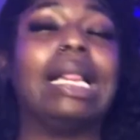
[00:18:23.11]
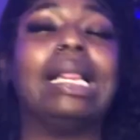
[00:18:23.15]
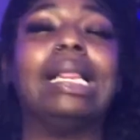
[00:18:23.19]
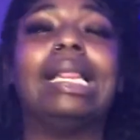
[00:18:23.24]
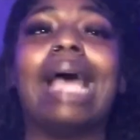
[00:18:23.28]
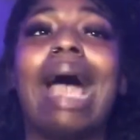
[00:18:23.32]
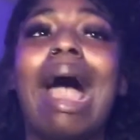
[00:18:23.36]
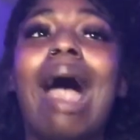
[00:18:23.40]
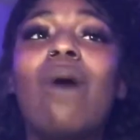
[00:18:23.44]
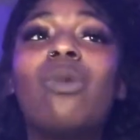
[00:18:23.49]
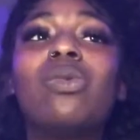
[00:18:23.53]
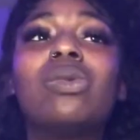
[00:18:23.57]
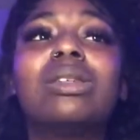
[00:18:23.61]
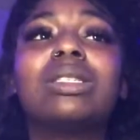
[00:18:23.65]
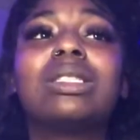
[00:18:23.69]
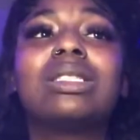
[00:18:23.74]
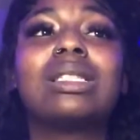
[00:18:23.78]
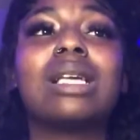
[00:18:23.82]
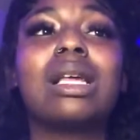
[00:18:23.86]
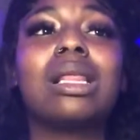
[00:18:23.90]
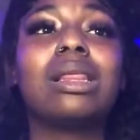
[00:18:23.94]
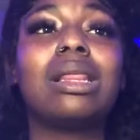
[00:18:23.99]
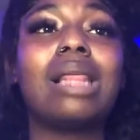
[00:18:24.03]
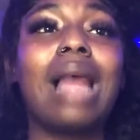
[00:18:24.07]
that was
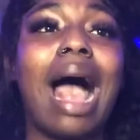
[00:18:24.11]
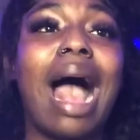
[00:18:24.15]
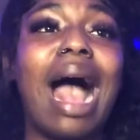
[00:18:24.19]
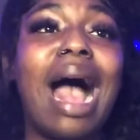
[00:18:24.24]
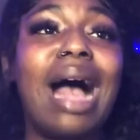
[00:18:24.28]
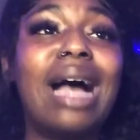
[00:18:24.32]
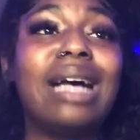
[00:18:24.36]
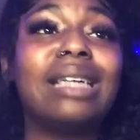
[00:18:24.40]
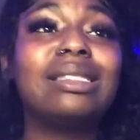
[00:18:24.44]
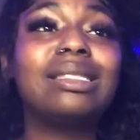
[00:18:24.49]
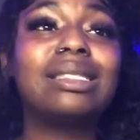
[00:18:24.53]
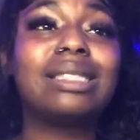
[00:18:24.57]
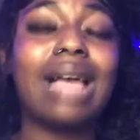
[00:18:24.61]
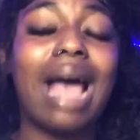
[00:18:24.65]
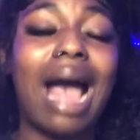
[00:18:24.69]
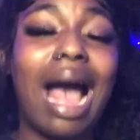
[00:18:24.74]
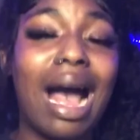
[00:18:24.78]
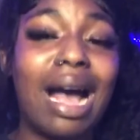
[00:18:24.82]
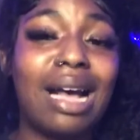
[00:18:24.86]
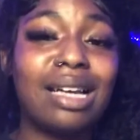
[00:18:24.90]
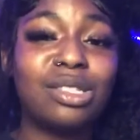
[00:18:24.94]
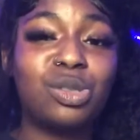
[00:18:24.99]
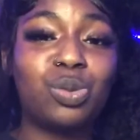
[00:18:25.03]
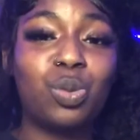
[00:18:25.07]
the last
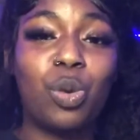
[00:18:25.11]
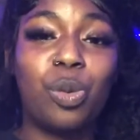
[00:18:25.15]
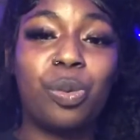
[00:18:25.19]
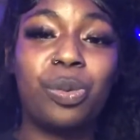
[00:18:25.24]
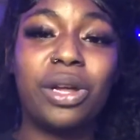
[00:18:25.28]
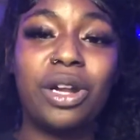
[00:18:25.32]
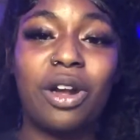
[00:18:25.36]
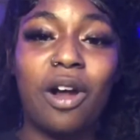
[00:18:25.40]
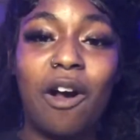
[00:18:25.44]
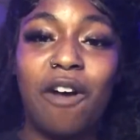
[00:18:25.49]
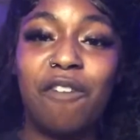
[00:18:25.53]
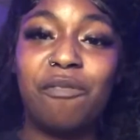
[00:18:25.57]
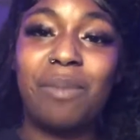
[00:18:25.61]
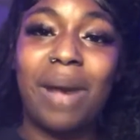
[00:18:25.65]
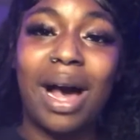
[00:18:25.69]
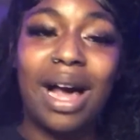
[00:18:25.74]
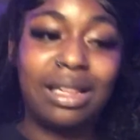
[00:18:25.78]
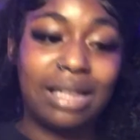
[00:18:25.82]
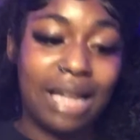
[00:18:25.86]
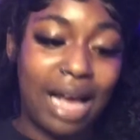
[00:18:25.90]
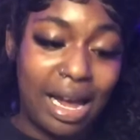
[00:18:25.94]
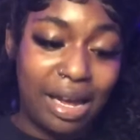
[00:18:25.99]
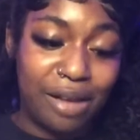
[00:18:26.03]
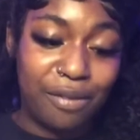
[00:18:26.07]
ass whooping of my
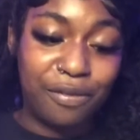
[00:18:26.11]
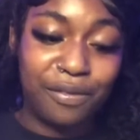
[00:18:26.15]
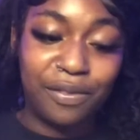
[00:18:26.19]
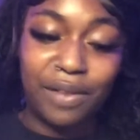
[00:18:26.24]
life.